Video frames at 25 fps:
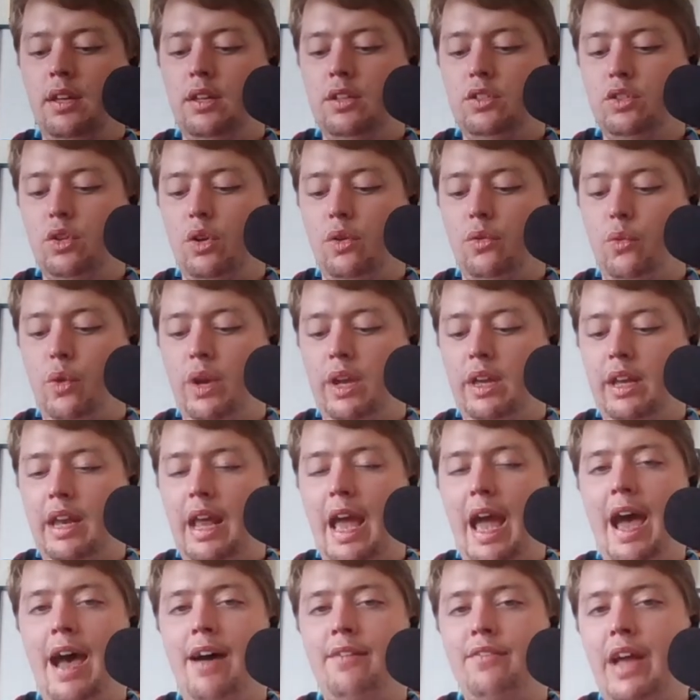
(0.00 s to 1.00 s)
So if we can
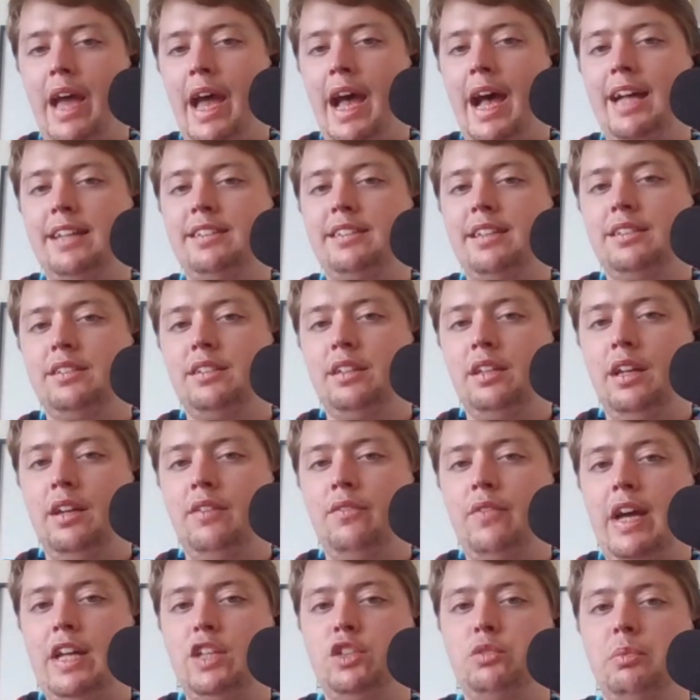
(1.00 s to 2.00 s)
have assets and
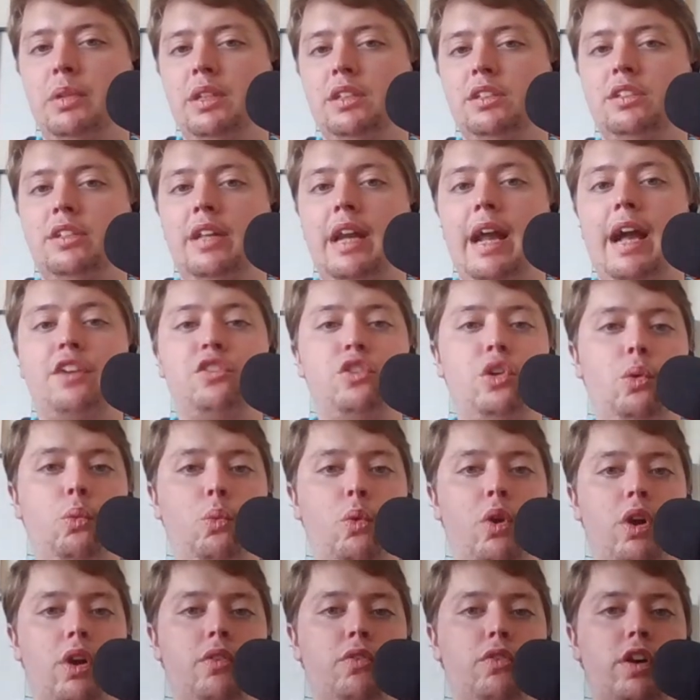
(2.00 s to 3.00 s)
investments that actually
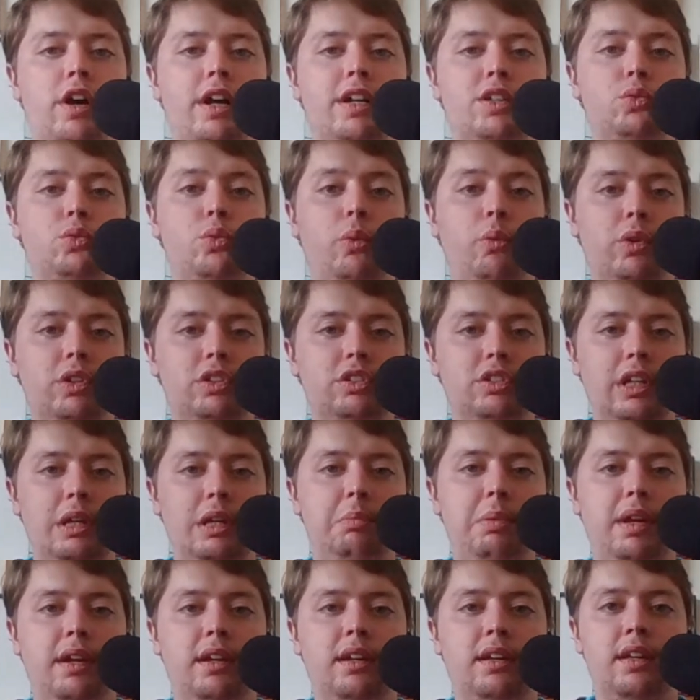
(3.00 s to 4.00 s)
work for us when we're
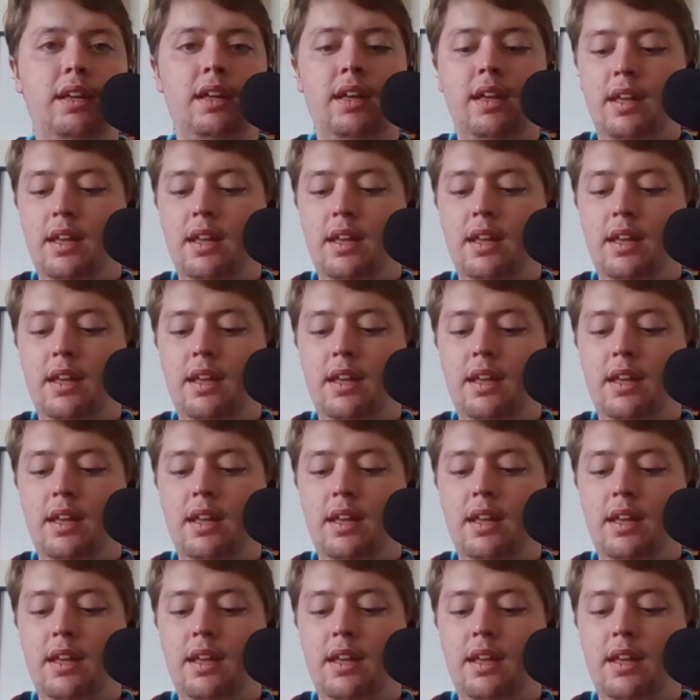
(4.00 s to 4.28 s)
sleeping,